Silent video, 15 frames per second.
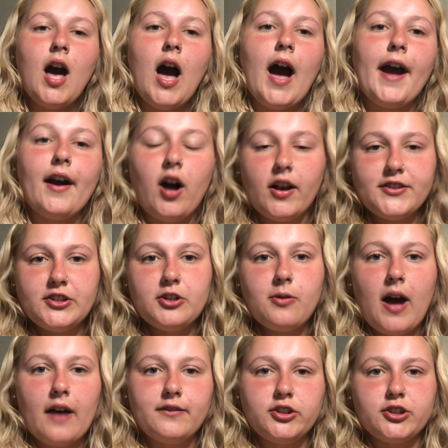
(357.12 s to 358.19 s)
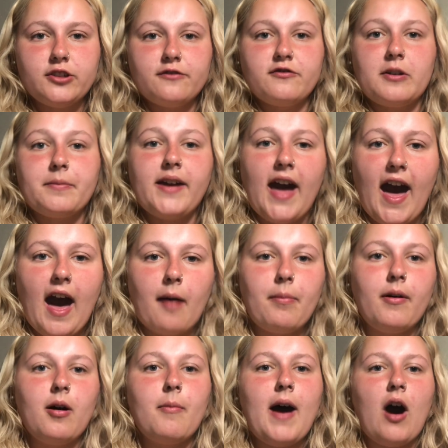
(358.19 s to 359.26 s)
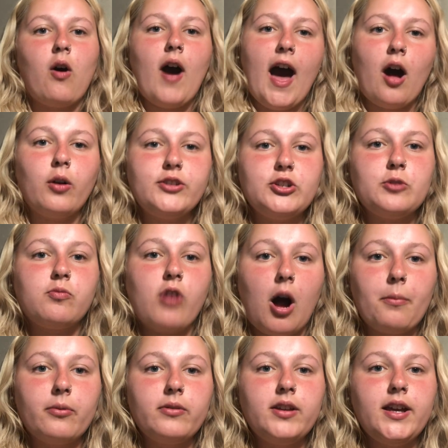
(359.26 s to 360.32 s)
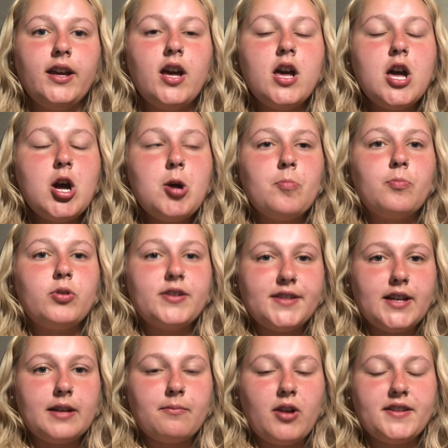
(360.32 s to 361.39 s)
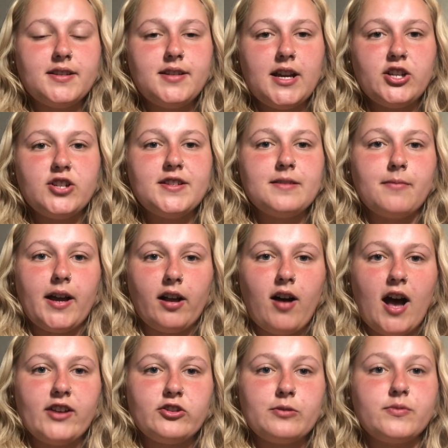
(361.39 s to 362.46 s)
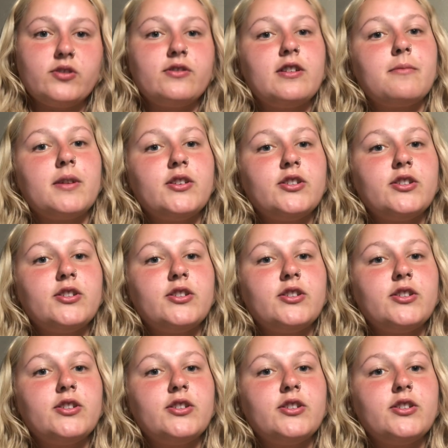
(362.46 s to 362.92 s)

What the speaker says: I also have learned from CAP about how to properly present presentations in my classroom so that my